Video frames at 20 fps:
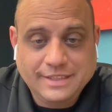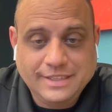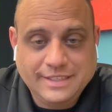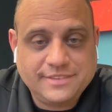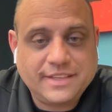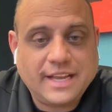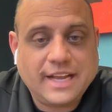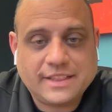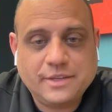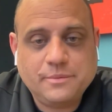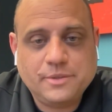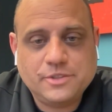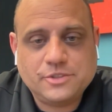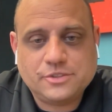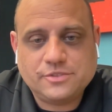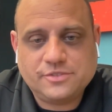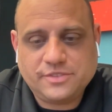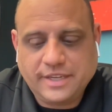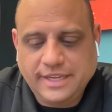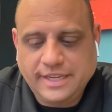exactly what
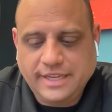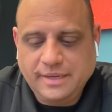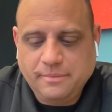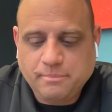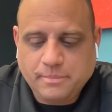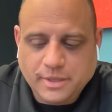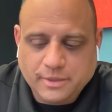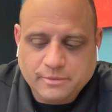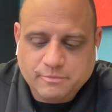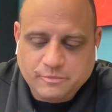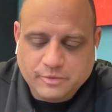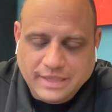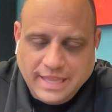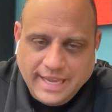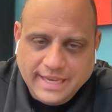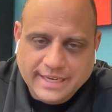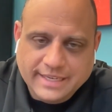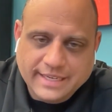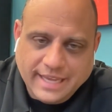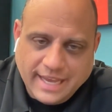you're saying, but
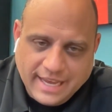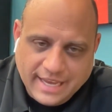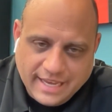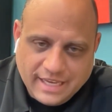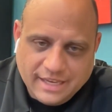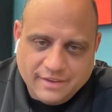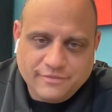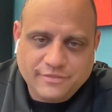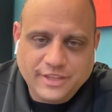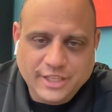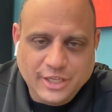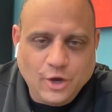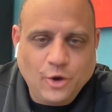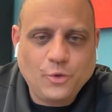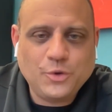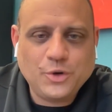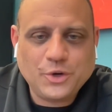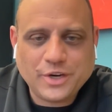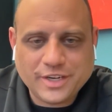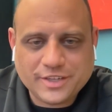then have the
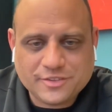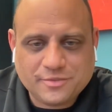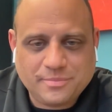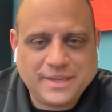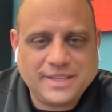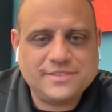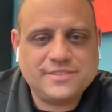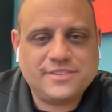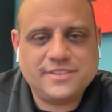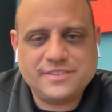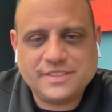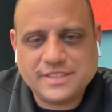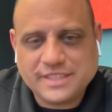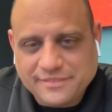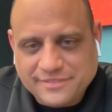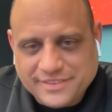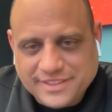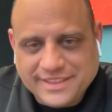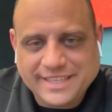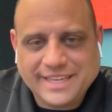owner expenses and
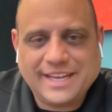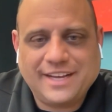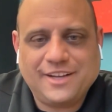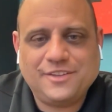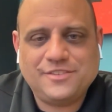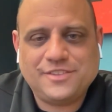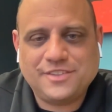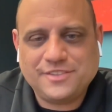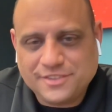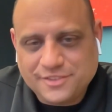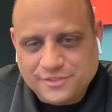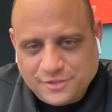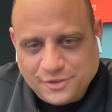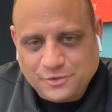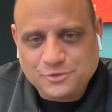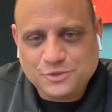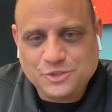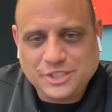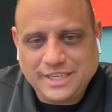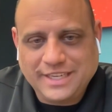everything else as its
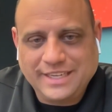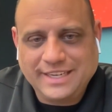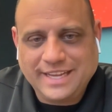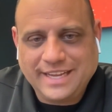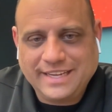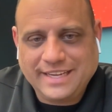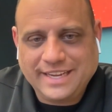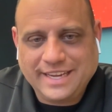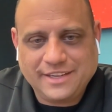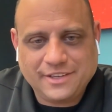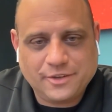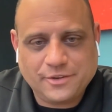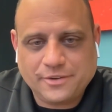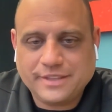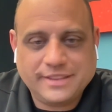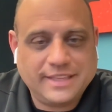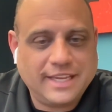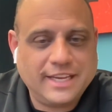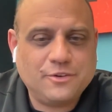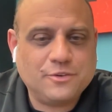own G and A
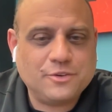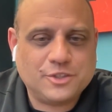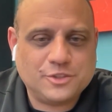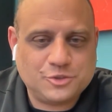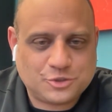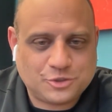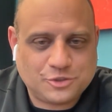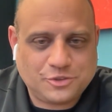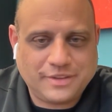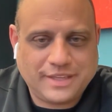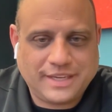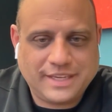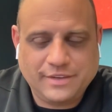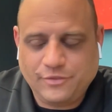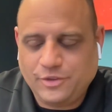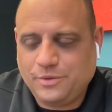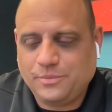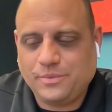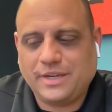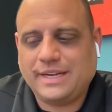category. They don't control that. If
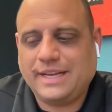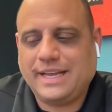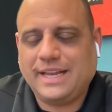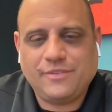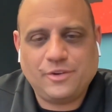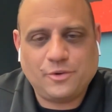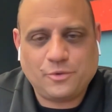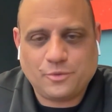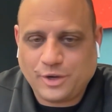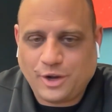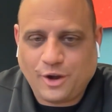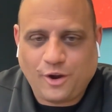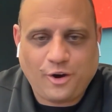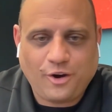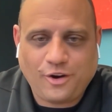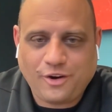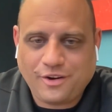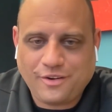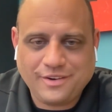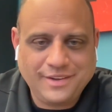you want to yes. have a
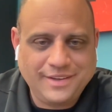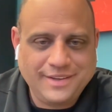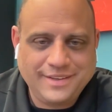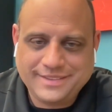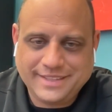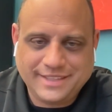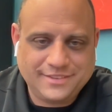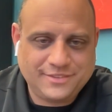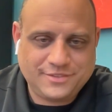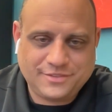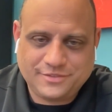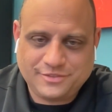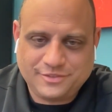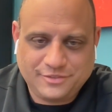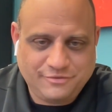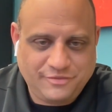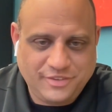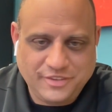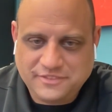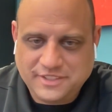car that's
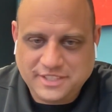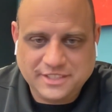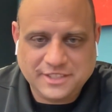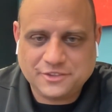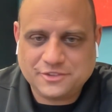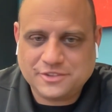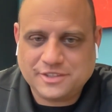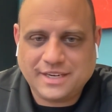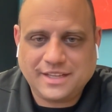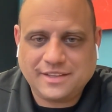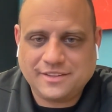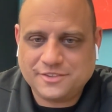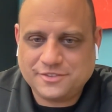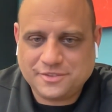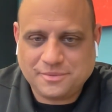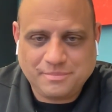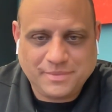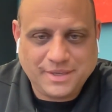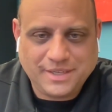fifteen hundred dollars a